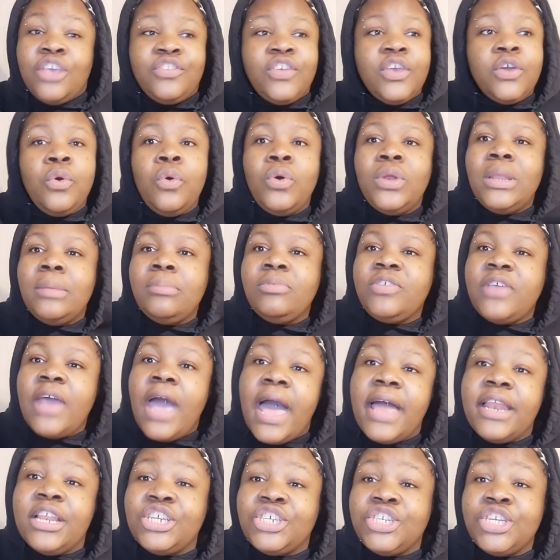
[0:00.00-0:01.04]
She called him
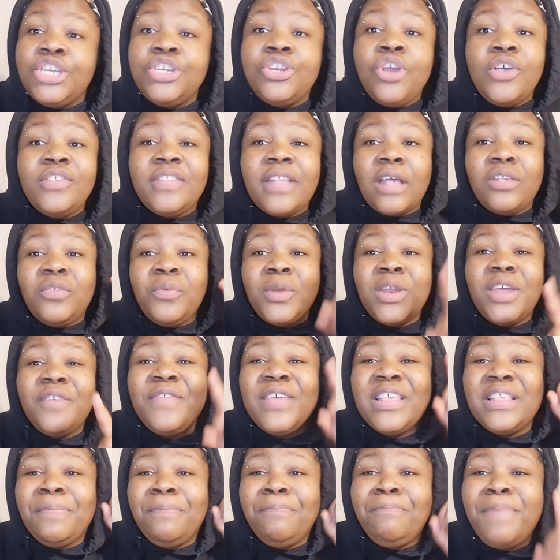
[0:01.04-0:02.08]
childish. She knows that's one
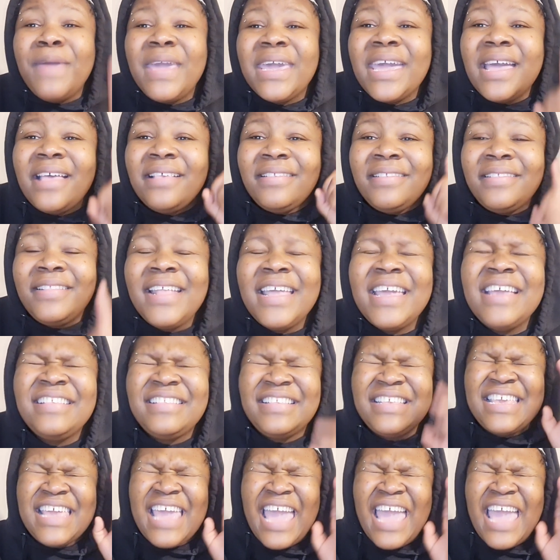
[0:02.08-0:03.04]
of his biggest things.